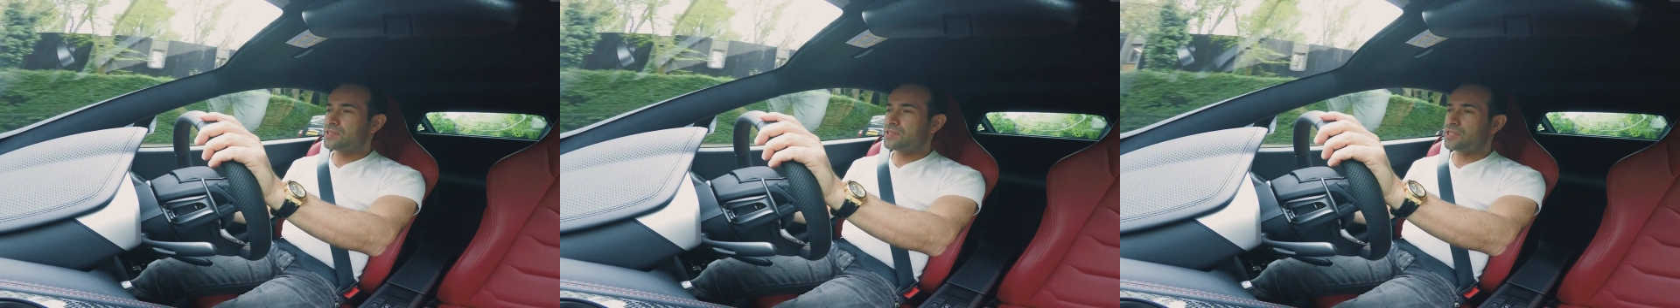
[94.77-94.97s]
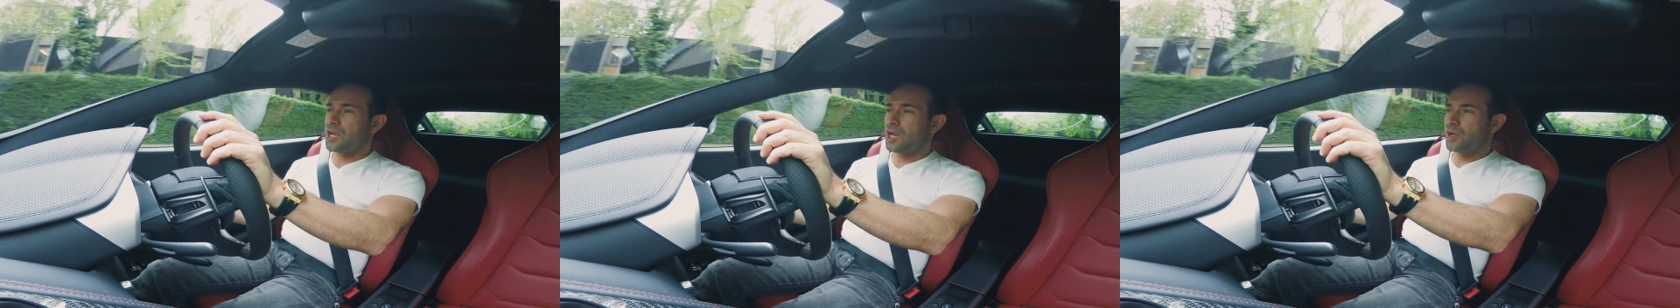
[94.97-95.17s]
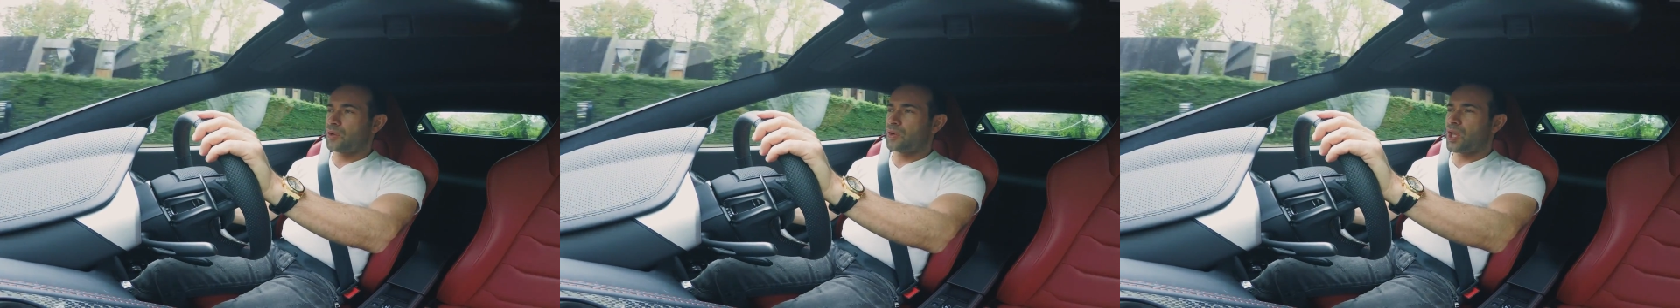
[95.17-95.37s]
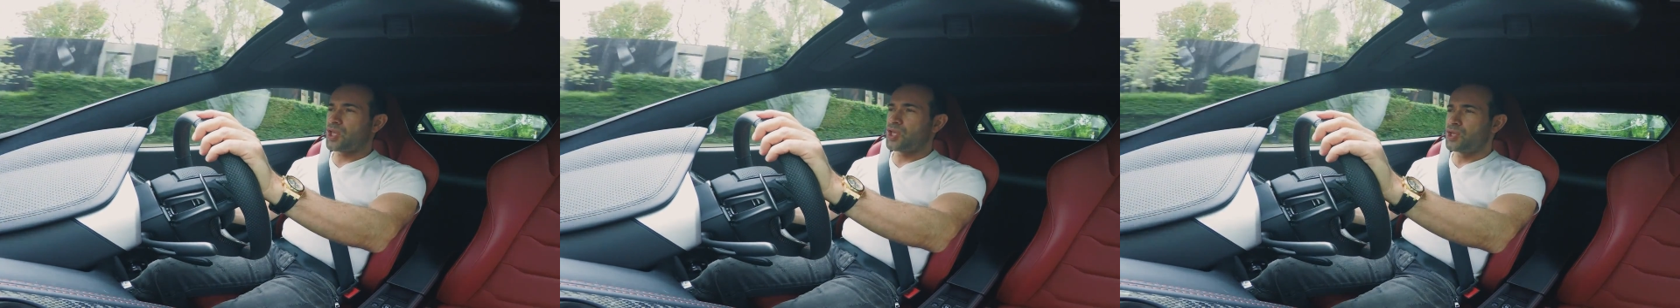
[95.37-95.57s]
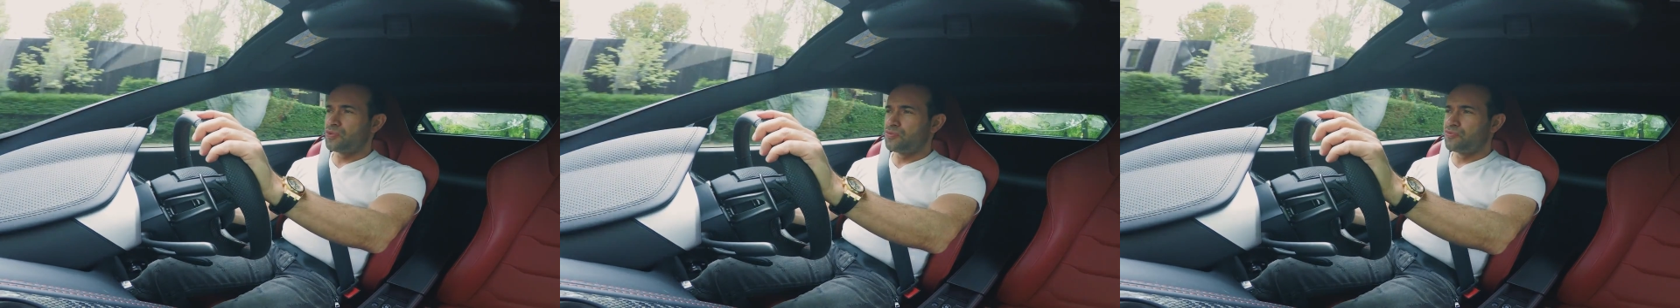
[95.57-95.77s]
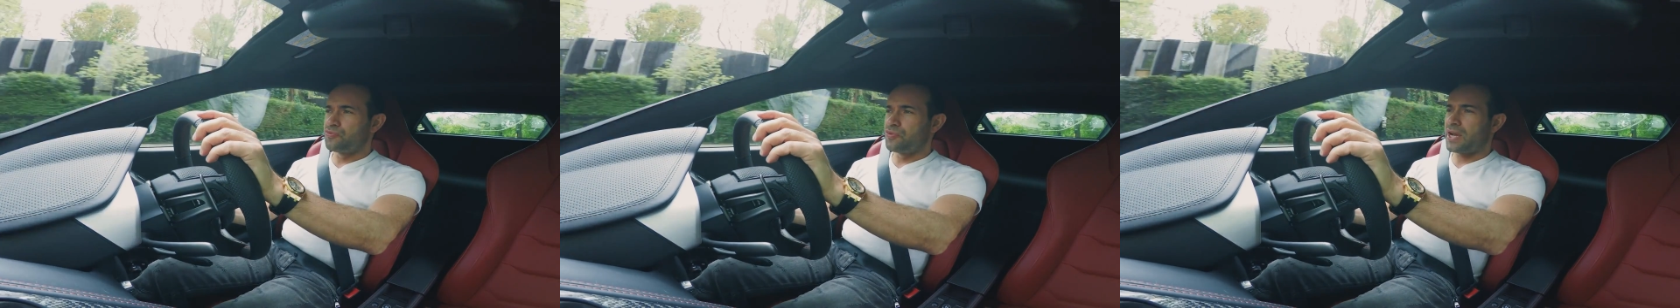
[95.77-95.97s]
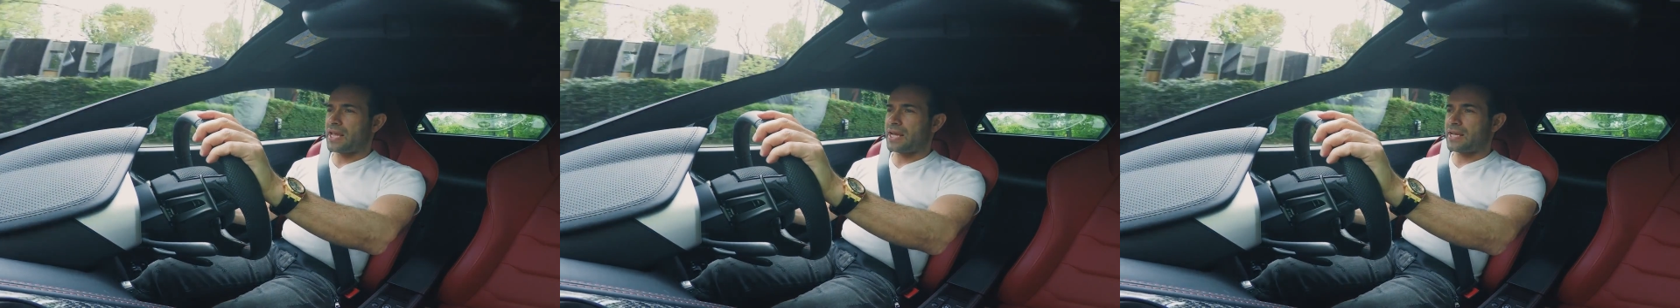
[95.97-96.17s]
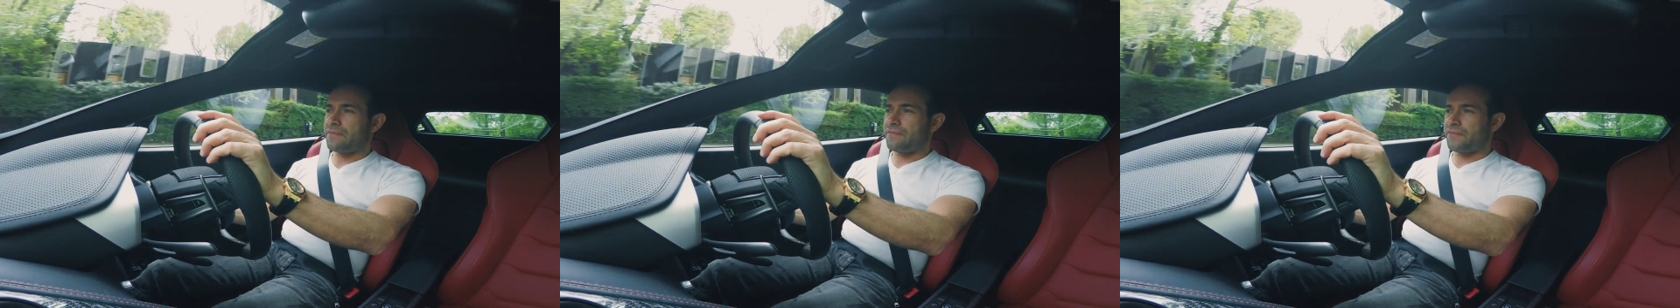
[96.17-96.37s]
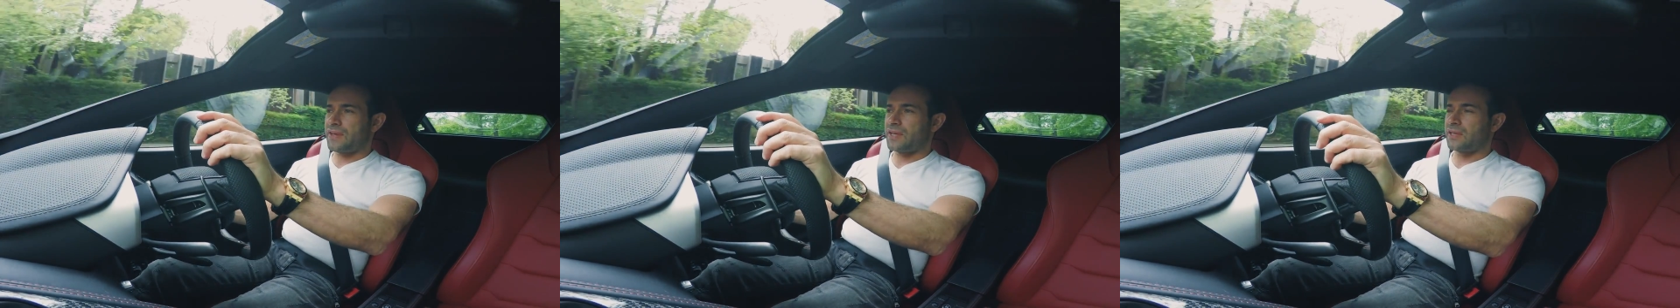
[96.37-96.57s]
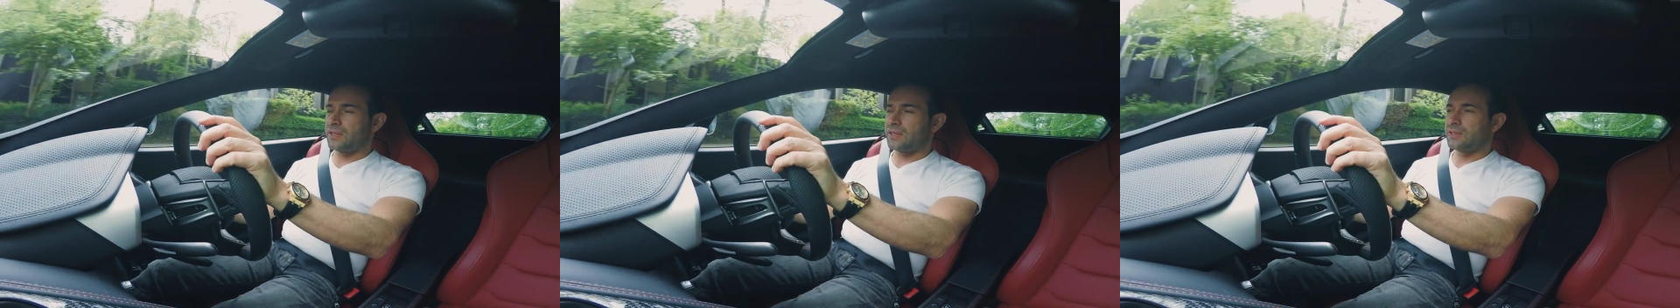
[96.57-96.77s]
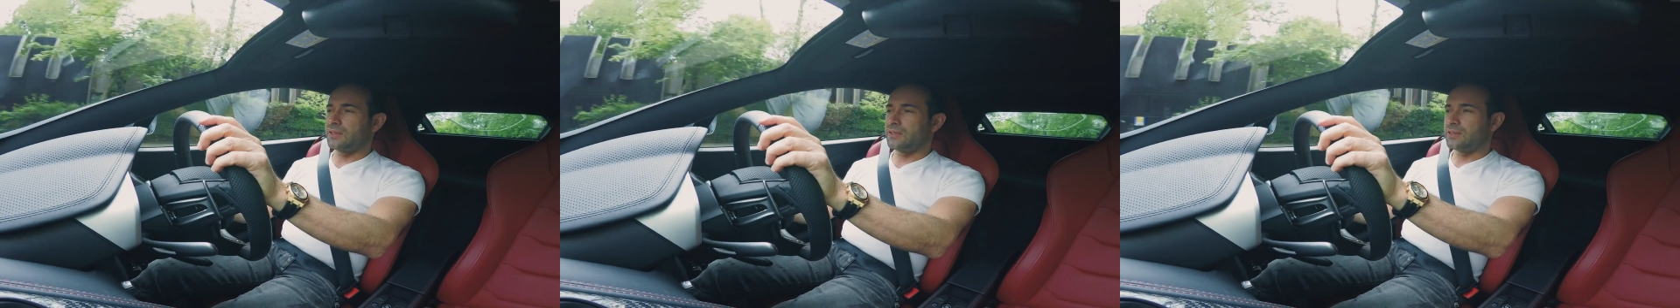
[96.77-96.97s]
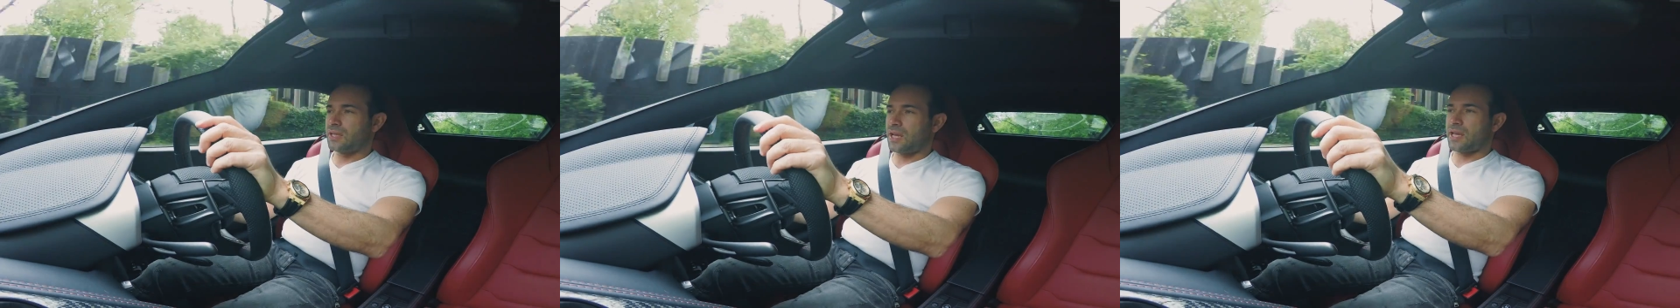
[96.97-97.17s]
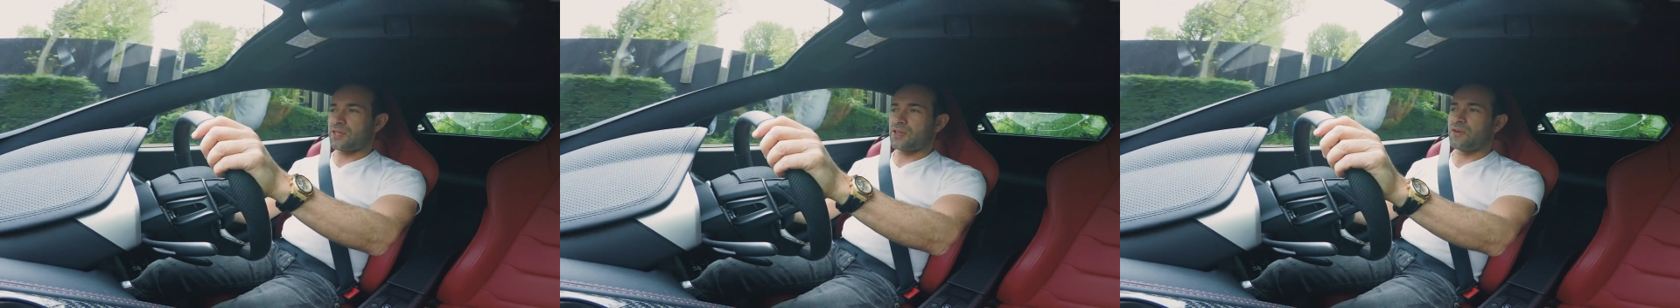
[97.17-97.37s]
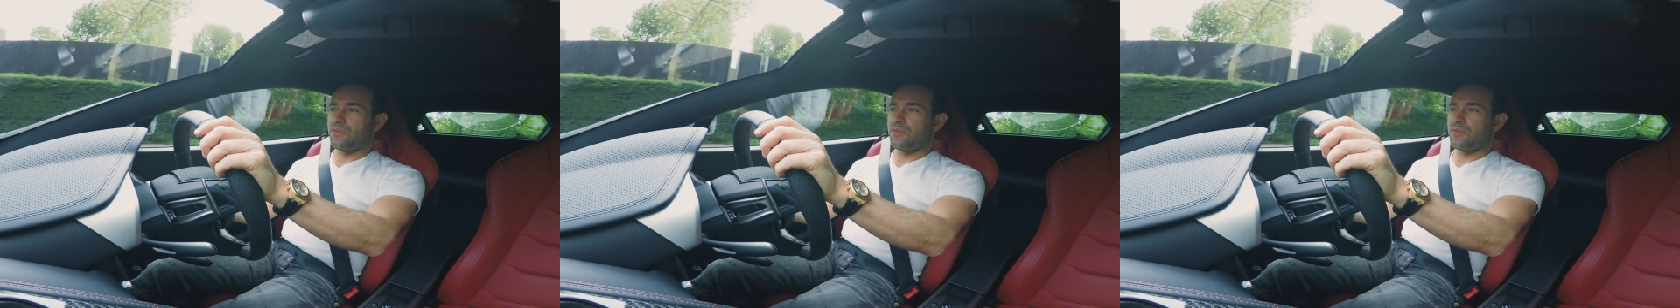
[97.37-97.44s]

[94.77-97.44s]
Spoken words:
so you really feel like you're